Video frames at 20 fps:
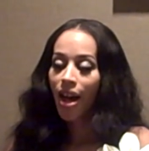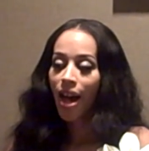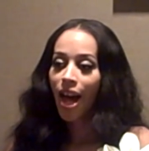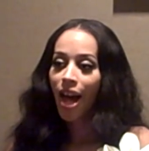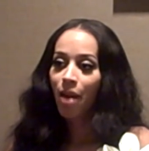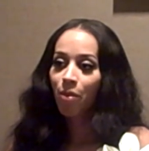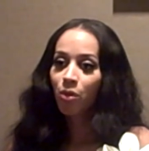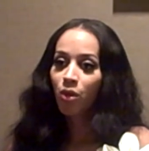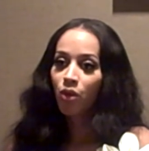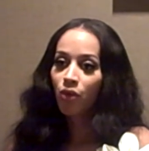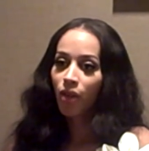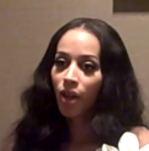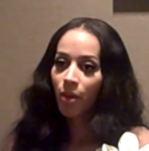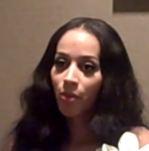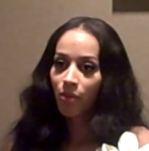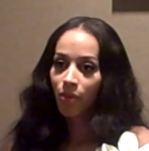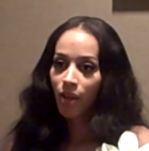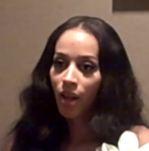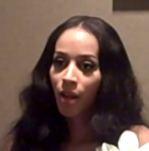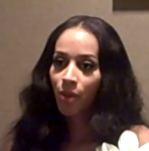I had moved
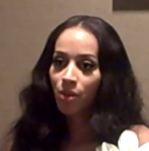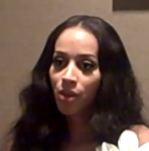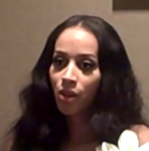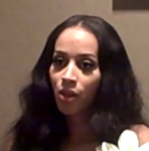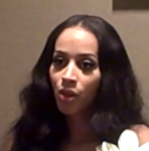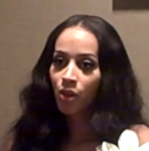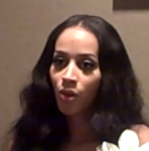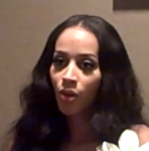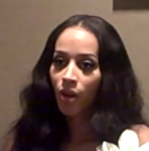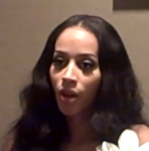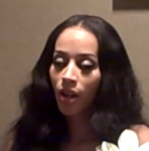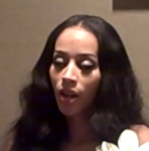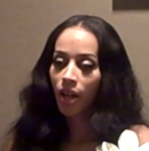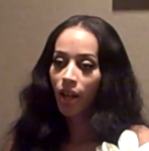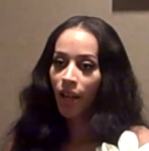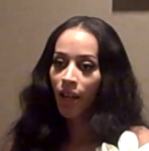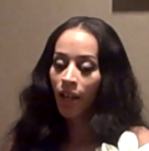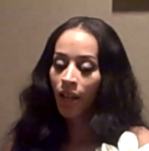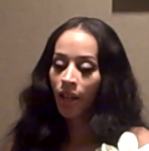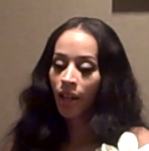up to New York
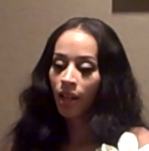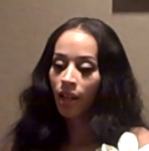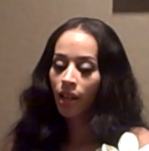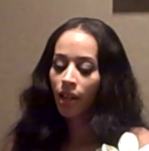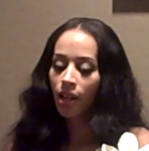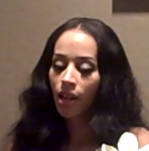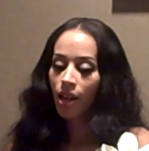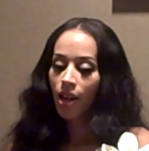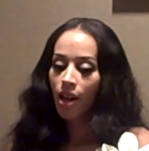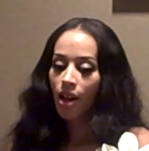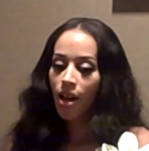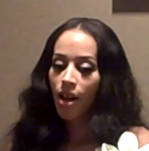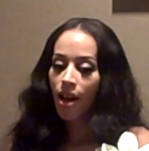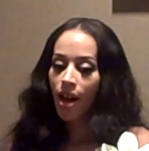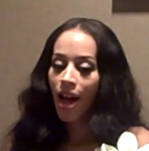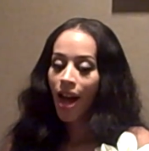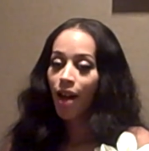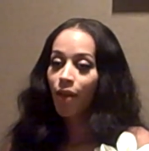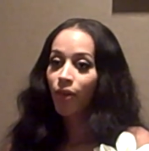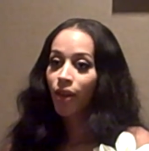and
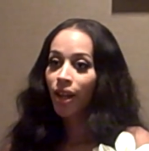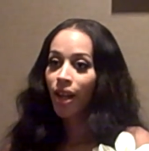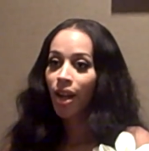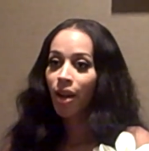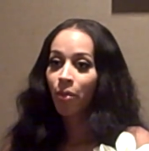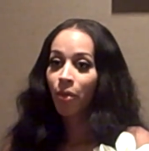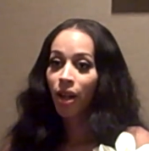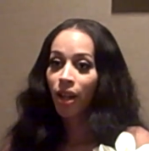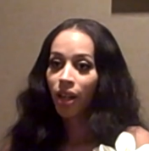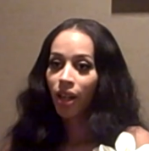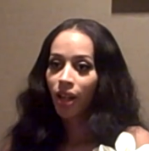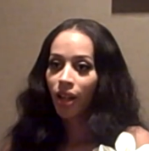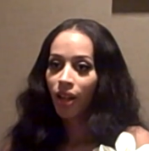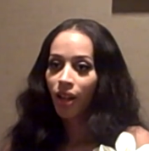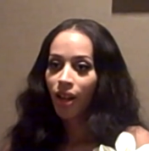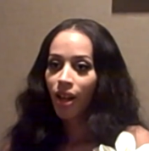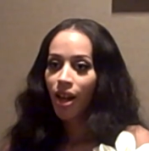I had ran out of money.